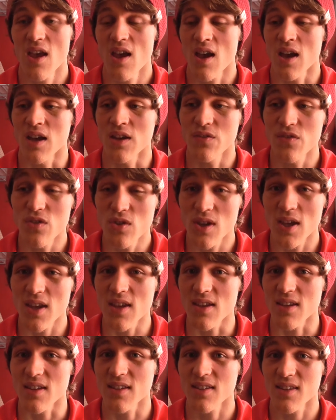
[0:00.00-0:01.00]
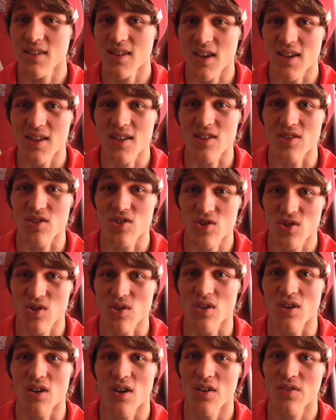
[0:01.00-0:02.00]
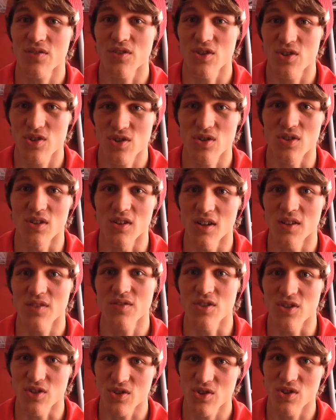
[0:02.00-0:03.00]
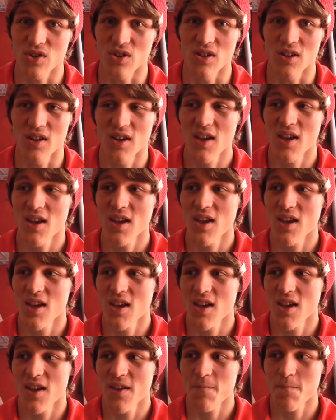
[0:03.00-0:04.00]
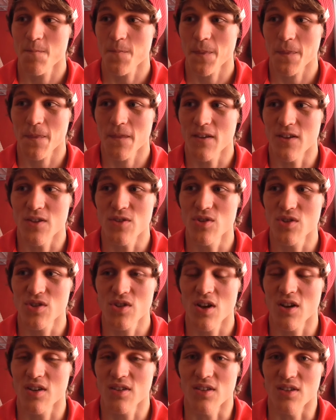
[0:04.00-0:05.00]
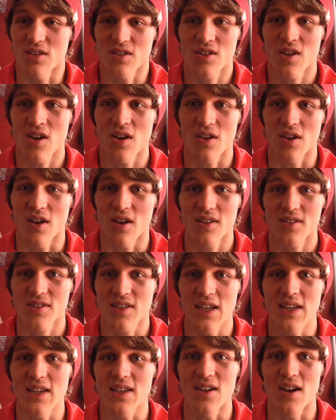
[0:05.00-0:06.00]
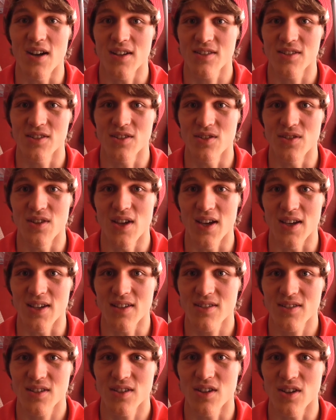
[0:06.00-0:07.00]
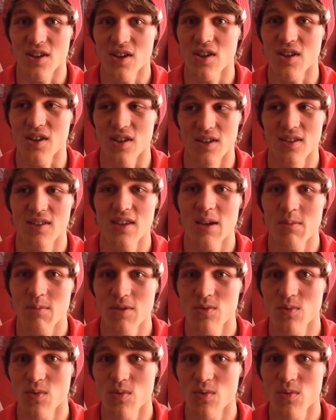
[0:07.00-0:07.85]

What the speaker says: And if you keep taking shot after shot after shot, you just can't ask any guy to do that. It's going to hurt. The damage